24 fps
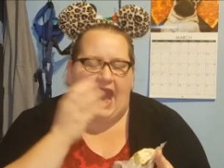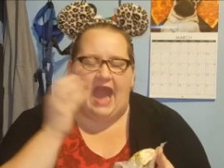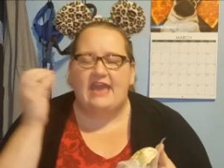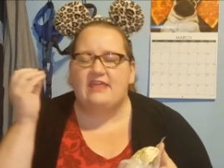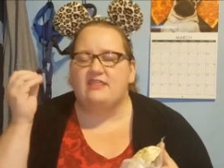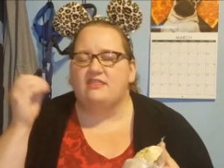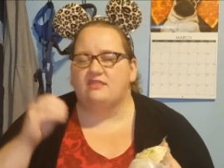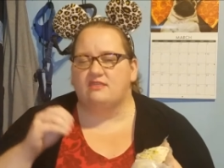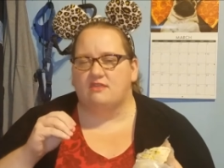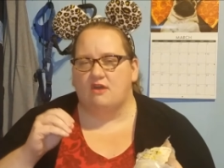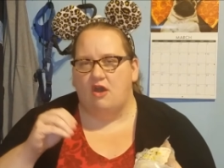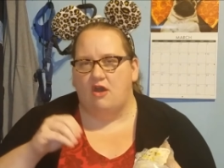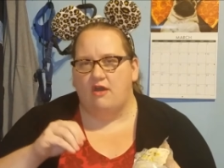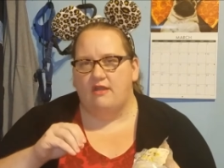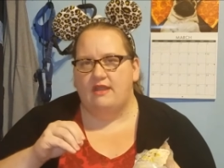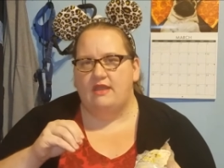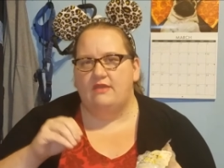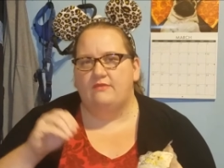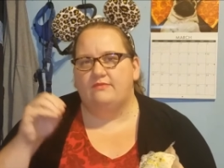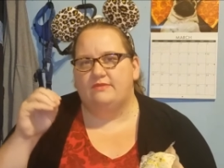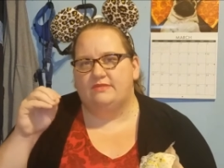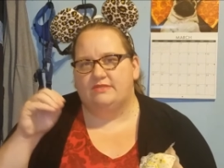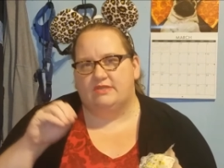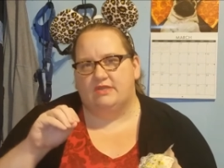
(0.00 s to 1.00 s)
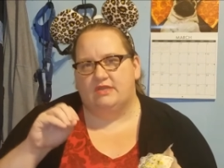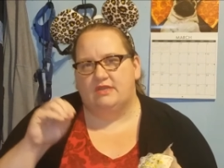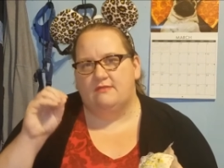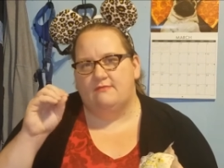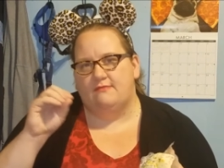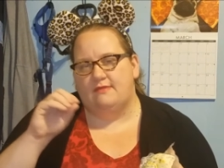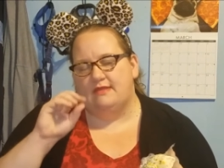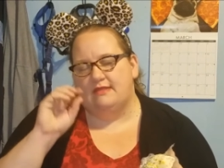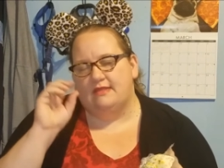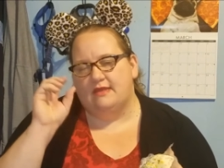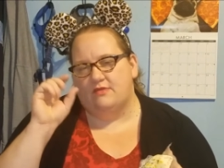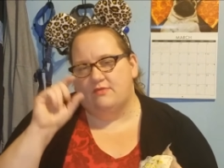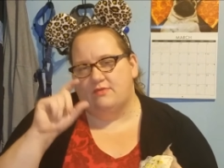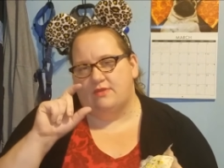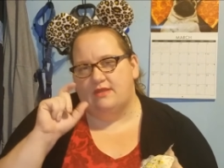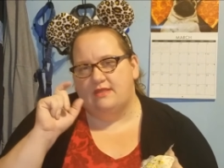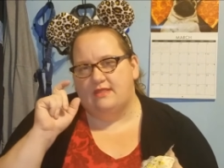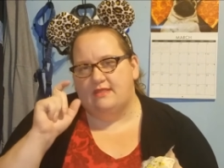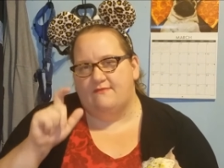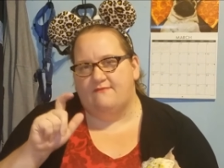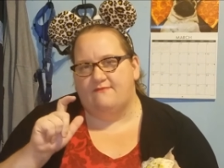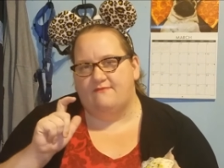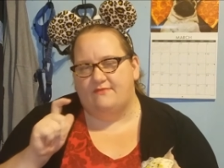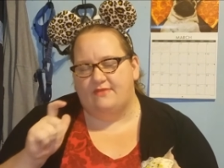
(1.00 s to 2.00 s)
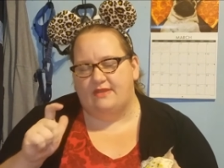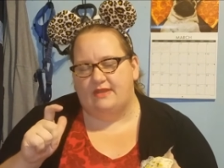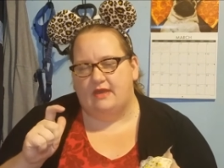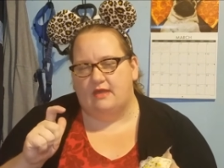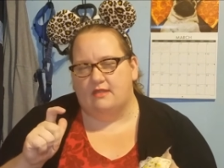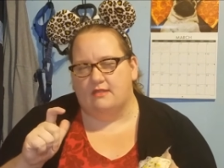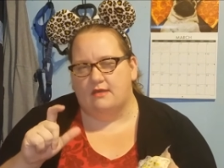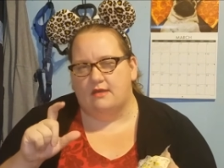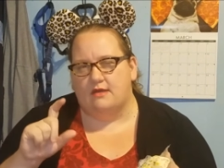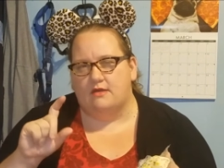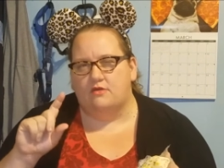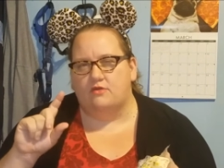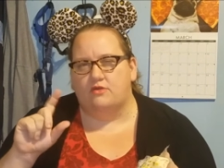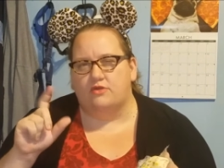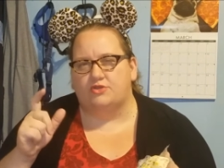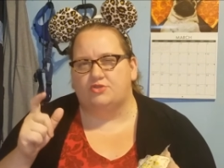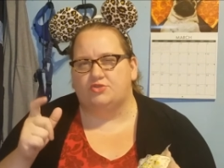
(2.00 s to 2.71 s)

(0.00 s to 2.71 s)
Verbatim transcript: I thought it was going to be like one of them vanilla